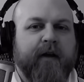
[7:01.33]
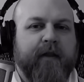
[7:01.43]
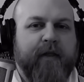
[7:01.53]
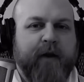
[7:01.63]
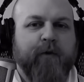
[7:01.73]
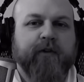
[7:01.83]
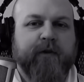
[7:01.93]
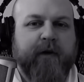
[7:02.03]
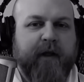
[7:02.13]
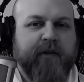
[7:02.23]
Then we'll
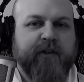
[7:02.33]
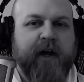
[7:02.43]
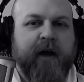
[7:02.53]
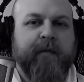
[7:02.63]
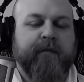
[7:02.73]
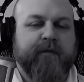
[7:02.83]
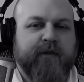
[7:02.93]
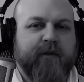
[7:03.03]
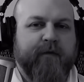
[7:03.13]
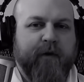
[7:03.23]
do another job,
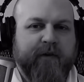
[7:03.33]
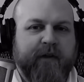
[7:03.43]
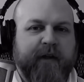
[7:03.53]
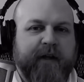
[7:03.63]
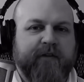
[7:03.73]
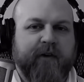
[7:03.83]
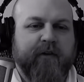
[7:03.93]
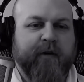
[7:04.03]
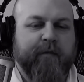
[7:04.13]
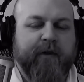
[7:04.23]
focus on that, start
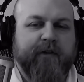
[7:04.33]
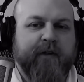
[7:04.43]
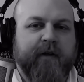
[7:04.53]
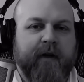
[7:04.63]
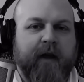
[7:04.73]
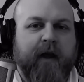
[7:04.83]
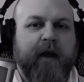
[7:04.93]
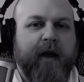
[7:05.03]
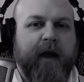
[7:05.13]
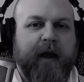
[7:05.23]
to completion,
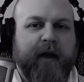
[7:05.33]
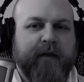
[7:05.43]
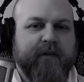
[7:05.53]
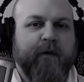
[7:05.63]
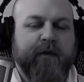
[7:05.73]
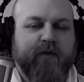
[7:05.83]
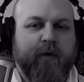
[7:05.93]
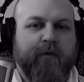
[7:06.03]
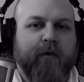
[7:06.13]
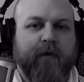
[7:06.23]
and so on and so
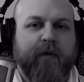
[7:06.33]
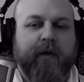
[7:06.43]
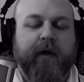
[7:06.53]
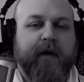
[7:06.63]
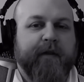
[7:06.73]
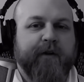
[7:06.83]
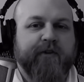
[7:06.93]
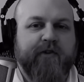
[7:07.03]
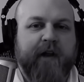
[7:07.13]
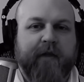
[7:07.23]
forth.
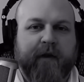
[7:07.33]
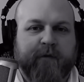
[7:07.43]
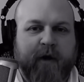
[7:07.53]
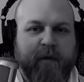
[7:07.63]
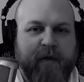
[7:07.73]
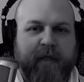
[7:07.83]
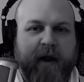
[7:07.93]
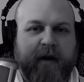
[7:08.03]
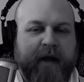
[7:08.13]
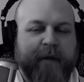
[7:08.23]
There's nothing wrong with
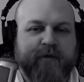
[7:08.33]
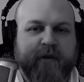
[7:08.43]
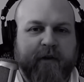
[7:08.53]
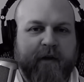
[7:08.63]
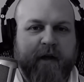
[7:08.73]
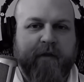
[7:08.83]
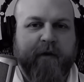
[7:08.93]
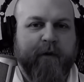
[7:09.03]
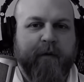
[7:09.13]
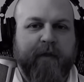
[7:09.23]
that. Absolutely
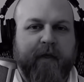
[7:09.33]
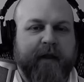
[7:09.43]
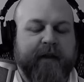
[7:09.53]
nothing wrong with that.